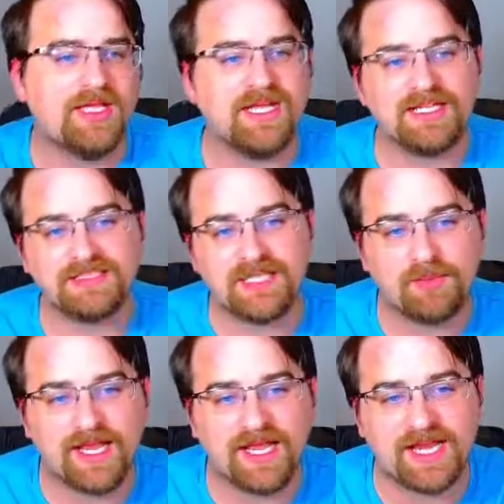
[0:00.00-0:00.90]
Next
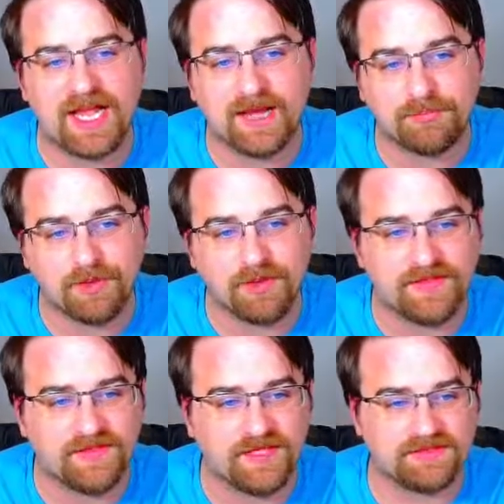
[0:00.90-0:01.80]
up, we had Apple,
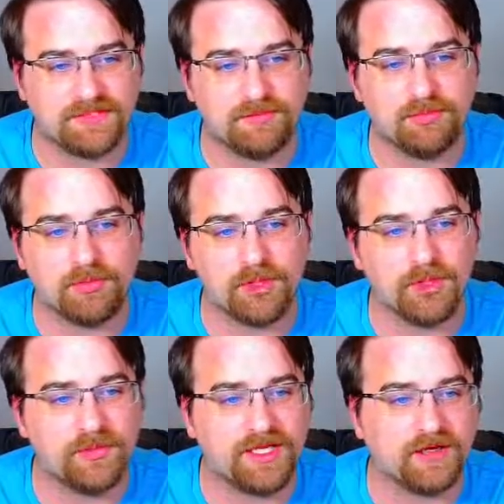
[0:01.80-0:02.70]
and that's in
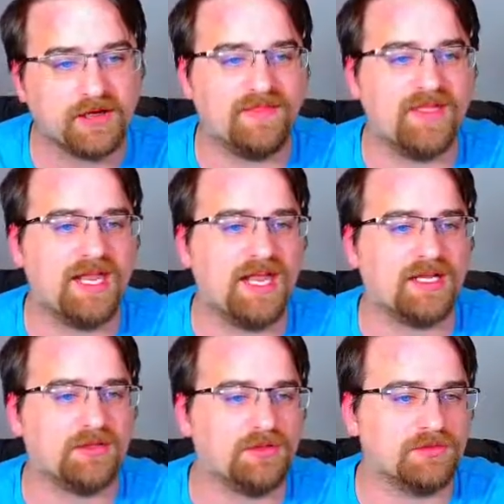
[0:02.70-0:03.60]
blue here, and they had
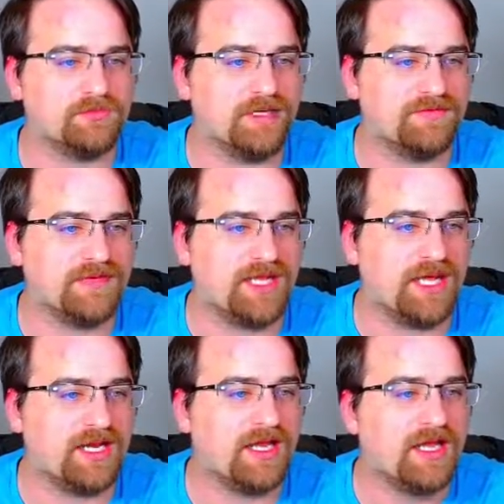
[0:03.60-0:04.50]
a little bit of a
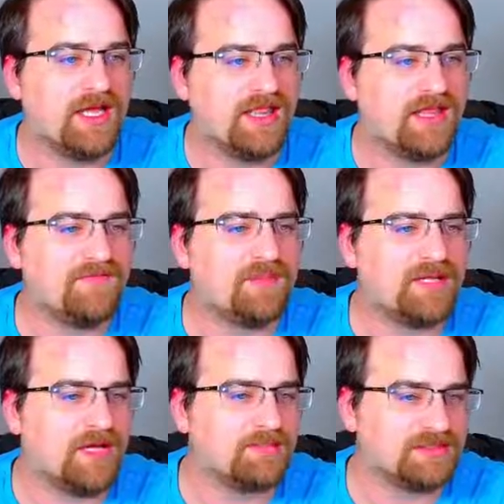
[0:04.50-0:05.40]
gain, and they've
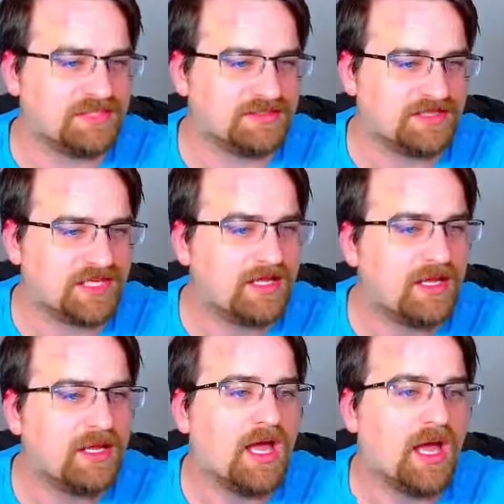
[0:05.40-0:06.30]
been up since then.
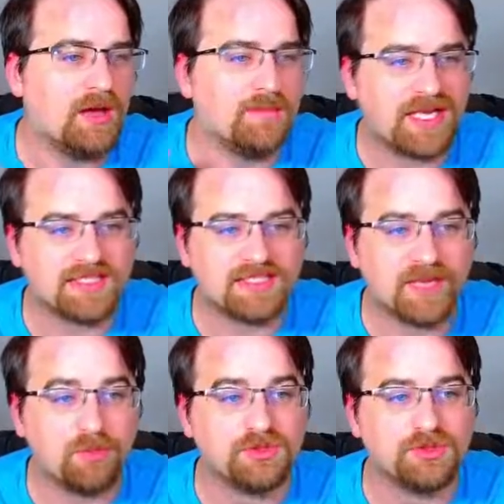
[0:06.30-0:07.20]
Next
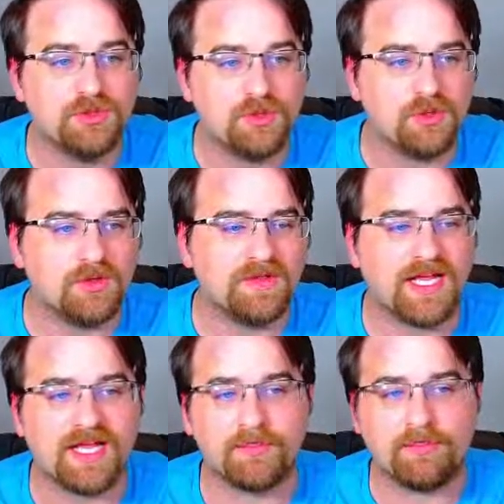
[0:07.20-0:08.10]
up was Google, and
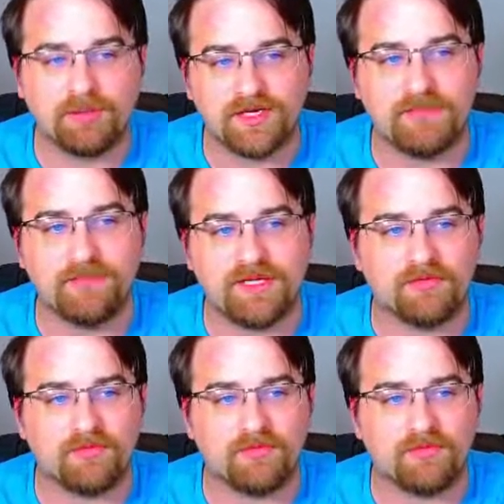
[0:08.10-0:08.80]
they had a pretty big,